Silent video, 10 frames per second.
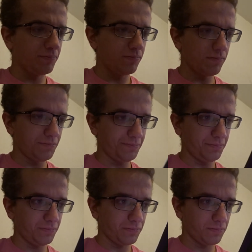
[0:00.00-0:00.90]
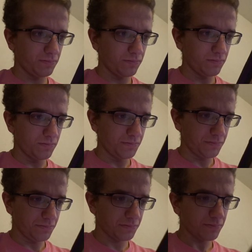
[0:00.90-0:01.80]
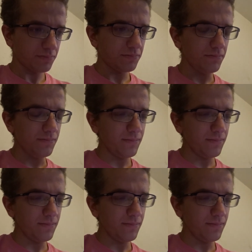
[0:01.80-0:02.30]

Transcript: (silence)